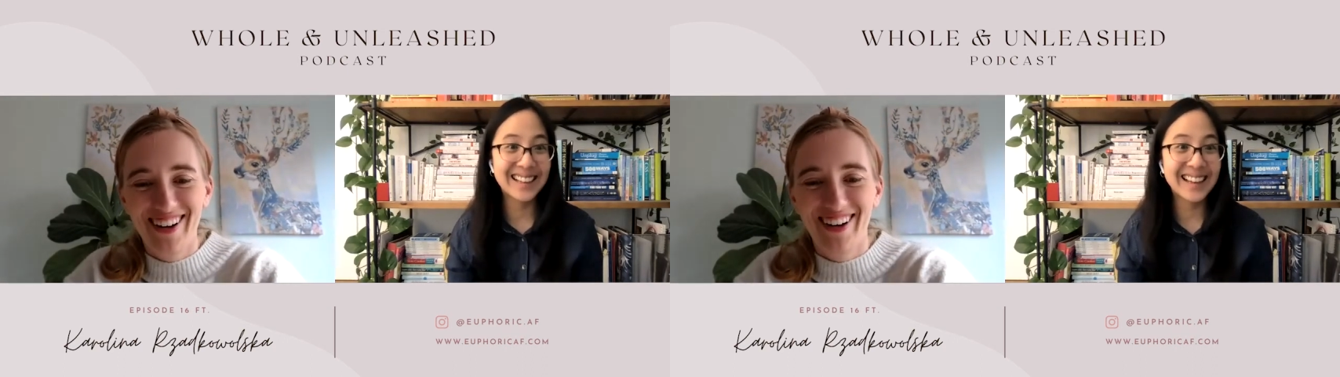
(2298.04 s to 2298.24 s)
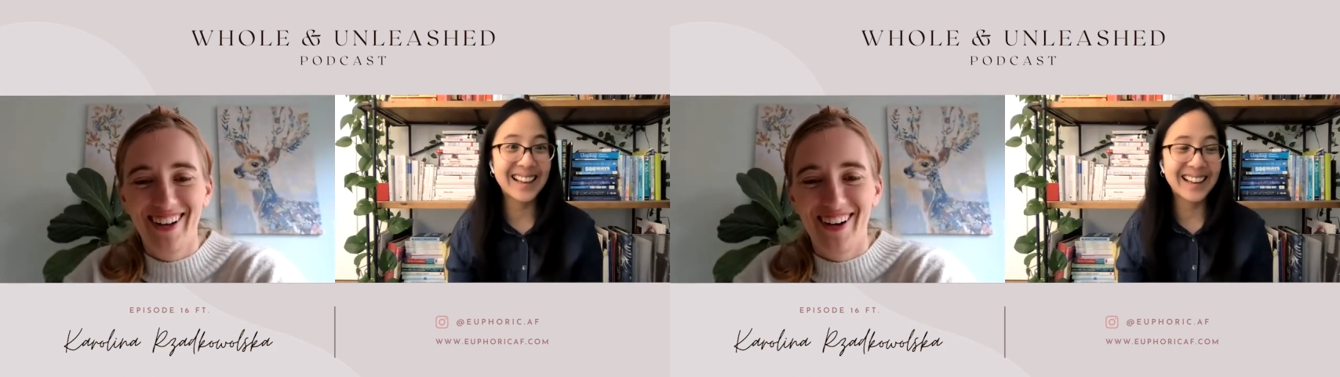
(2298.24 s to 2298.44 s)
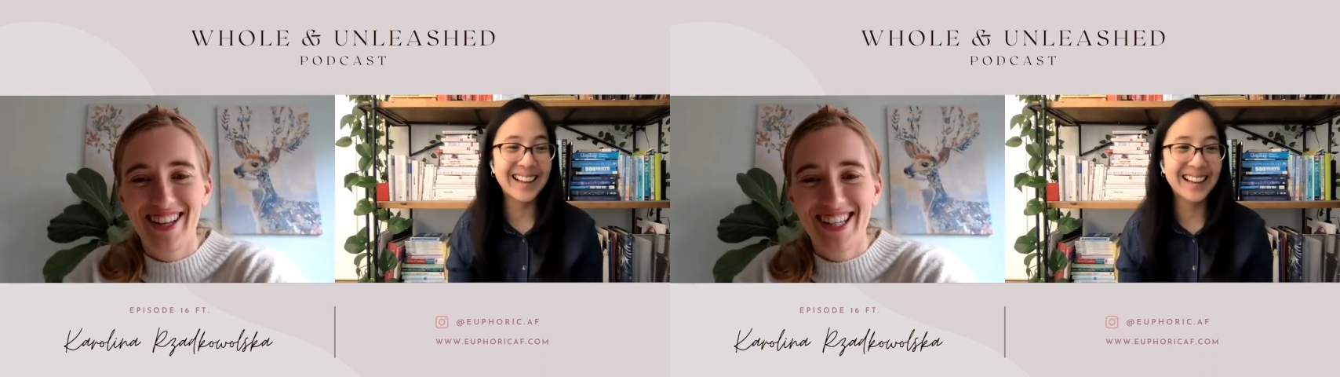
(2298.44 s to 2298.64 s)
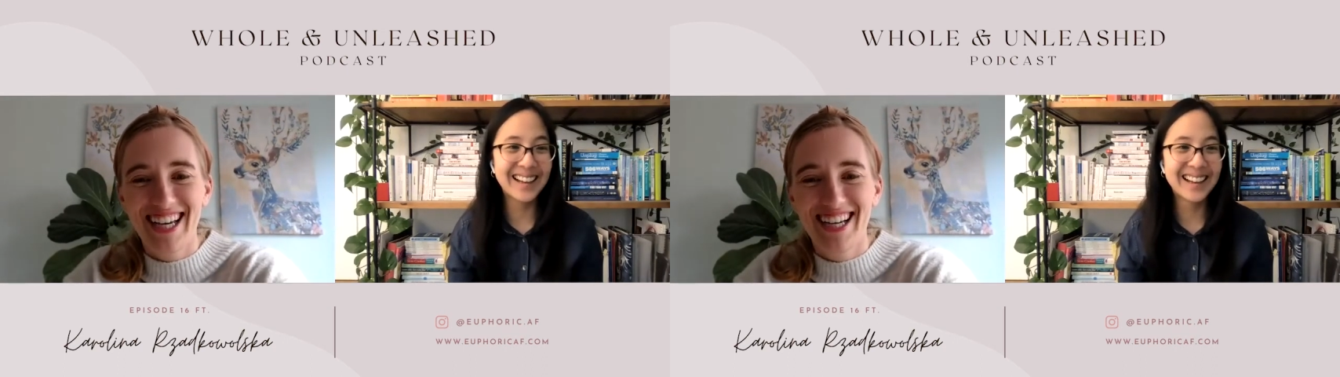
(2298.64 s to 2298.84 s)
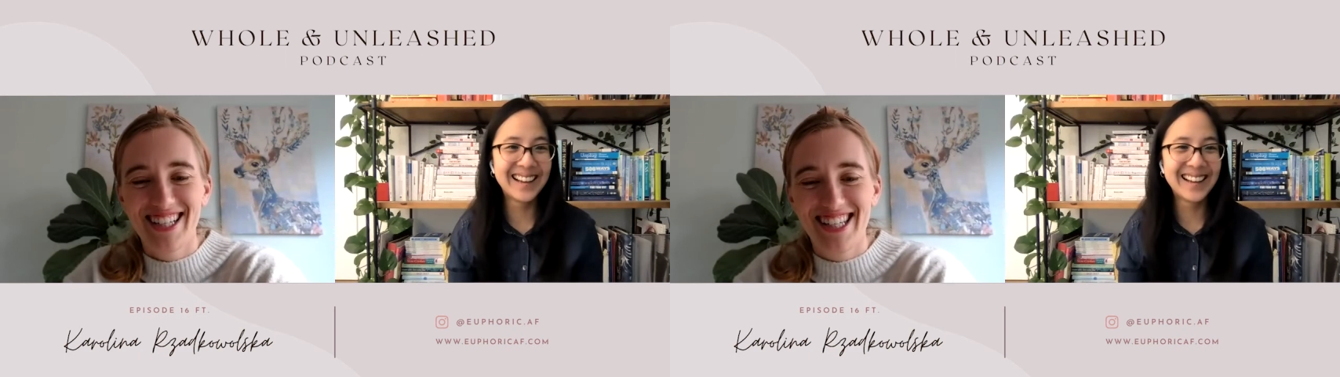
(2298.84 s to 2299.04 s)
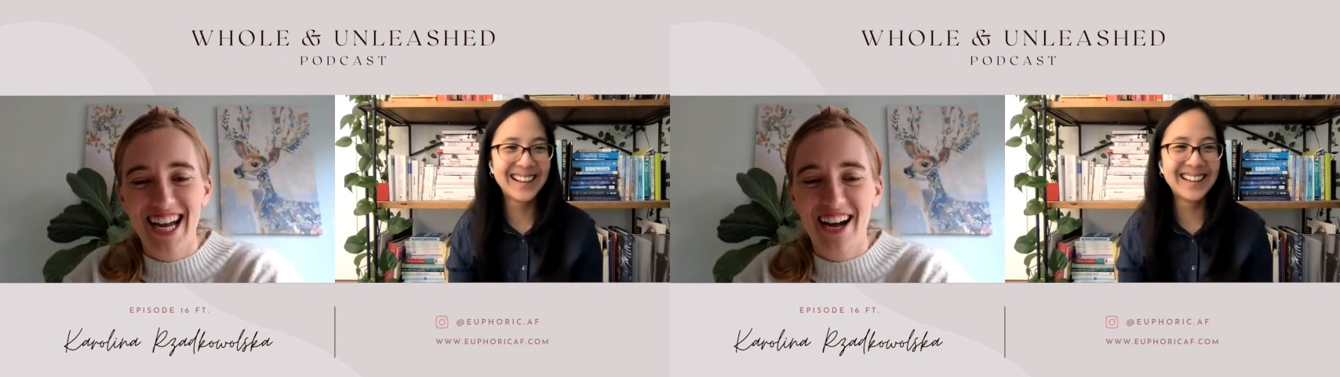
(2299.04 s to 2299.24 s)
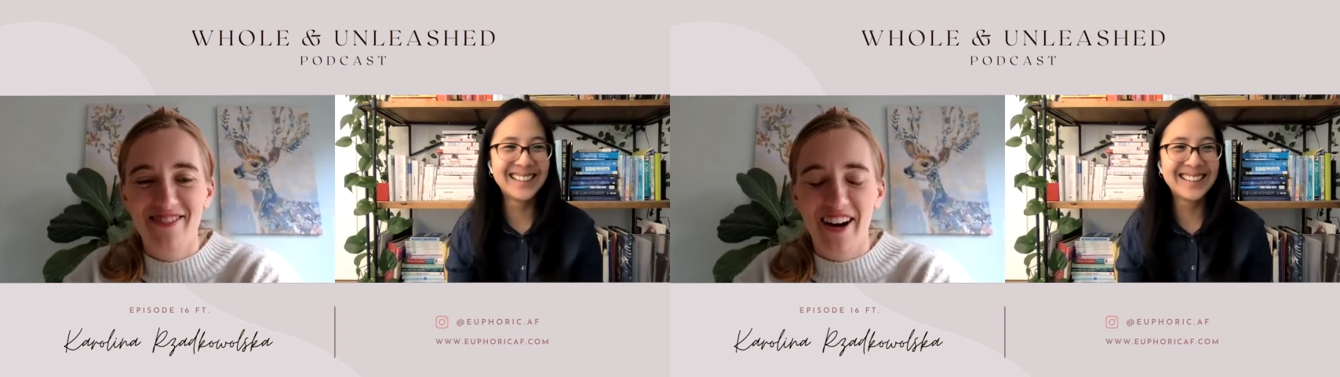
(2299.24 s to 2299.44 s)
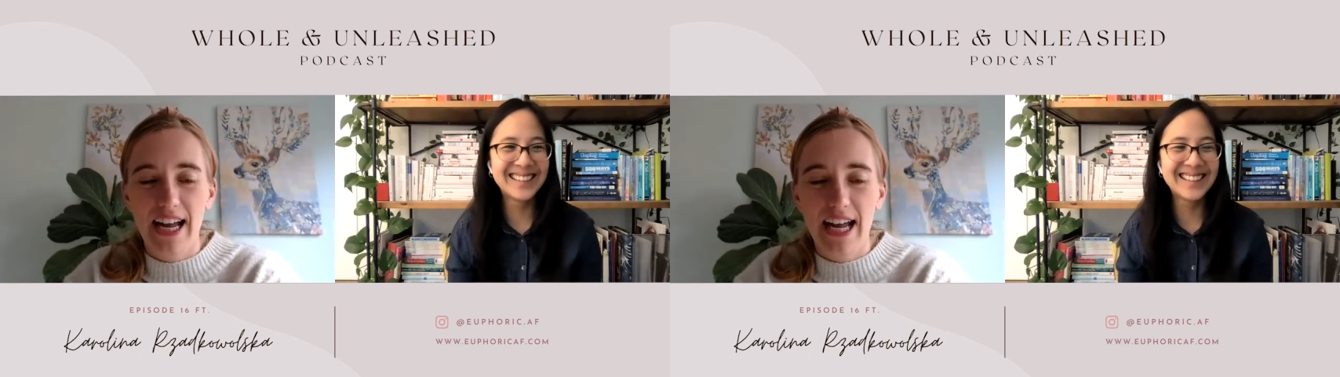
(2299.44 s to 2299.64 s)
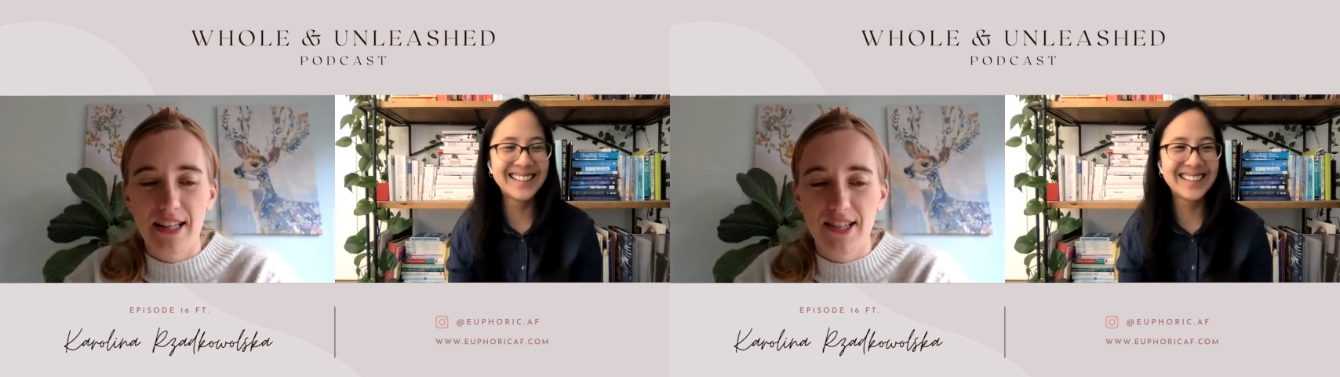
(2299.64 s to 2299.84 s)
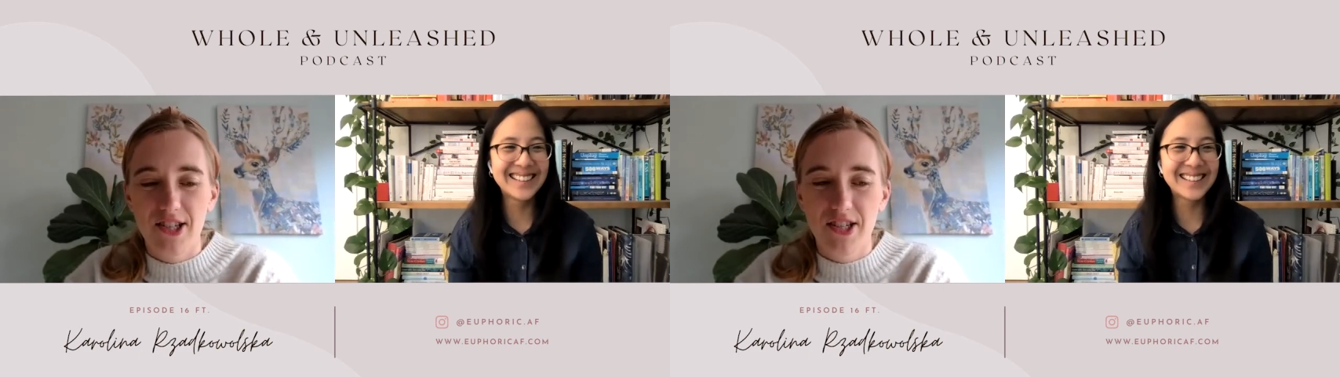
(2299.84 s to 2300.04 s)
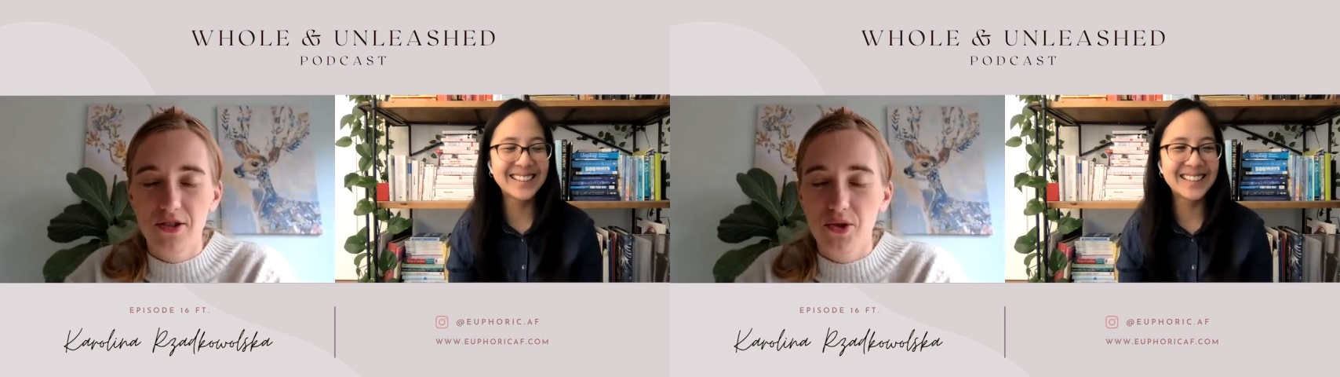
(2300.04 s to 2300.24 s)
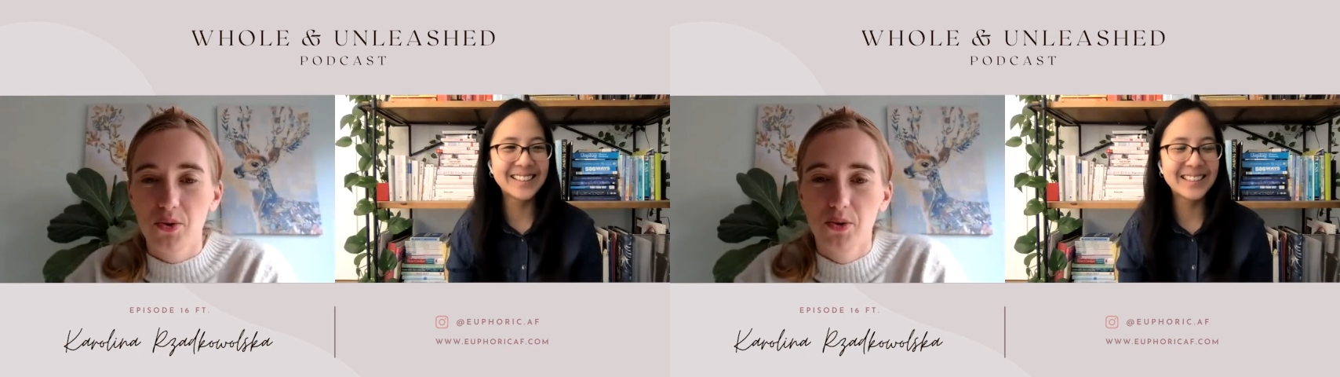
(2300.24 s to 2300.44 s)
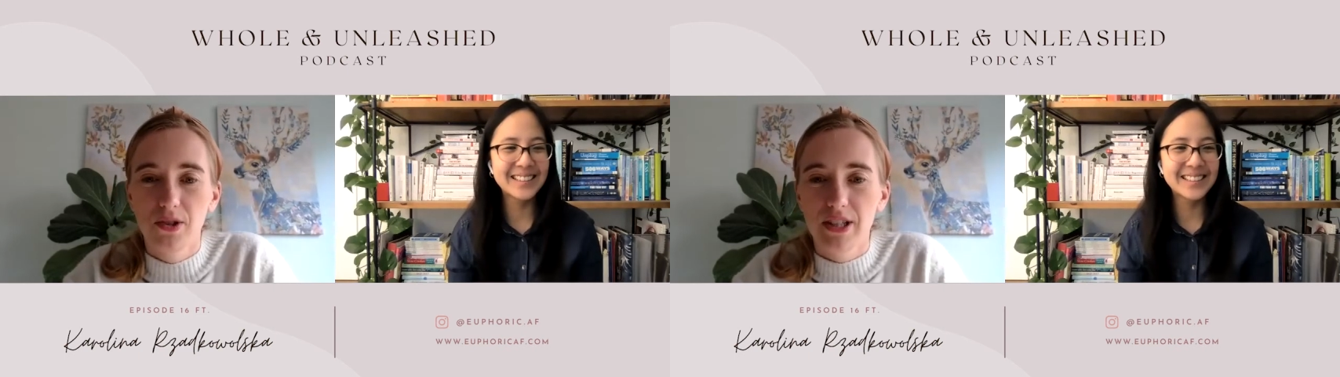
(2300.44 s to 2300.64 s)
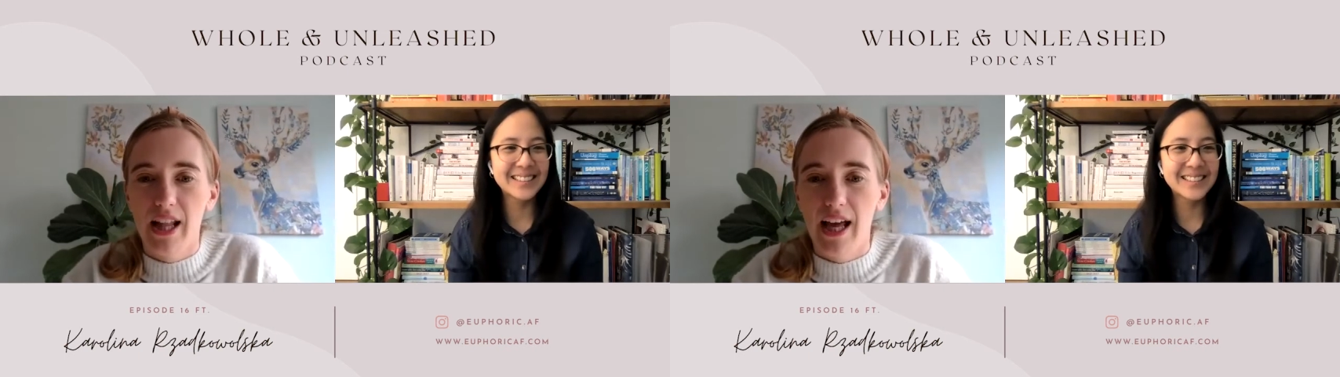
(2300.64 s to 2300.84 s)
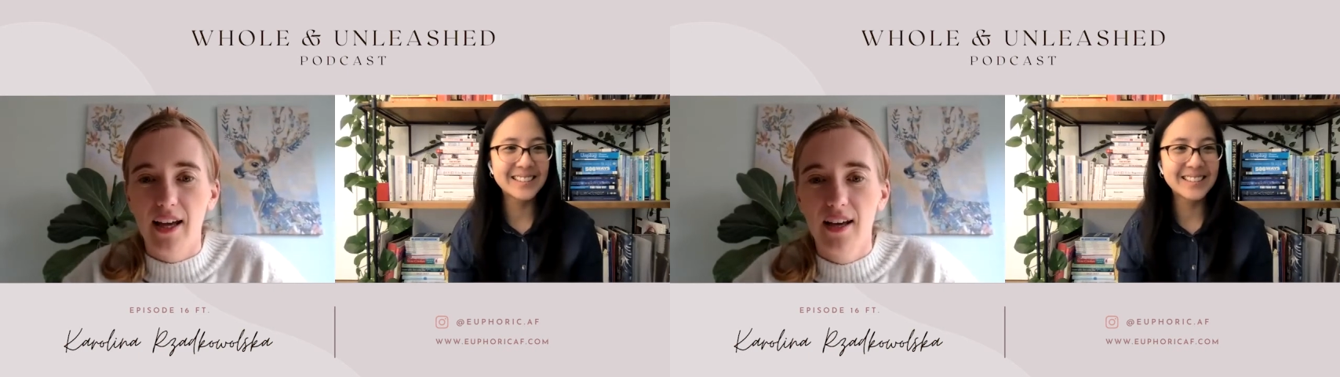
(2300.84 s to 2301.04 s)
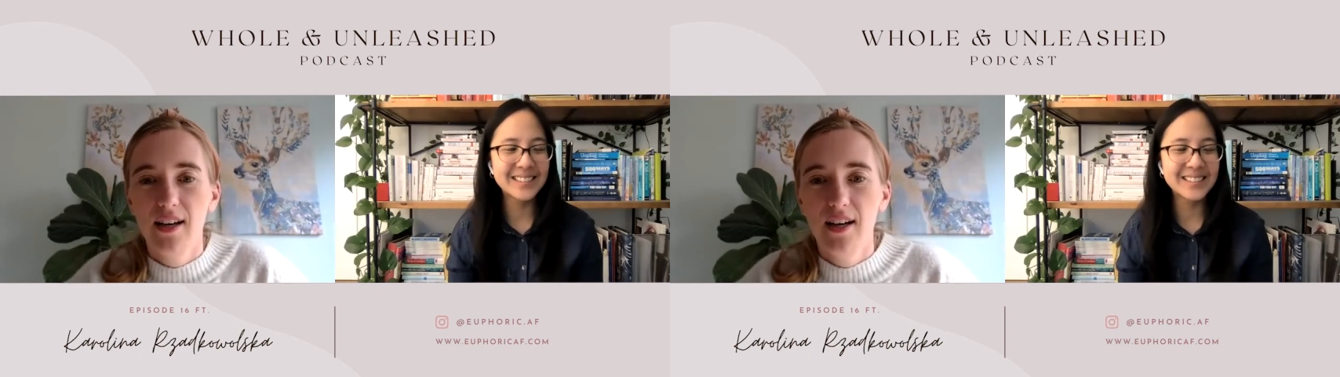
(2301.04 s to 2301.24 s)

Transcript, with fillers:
Speaker 1: yeah. all this kind of stuff, right? And it's just a tool to like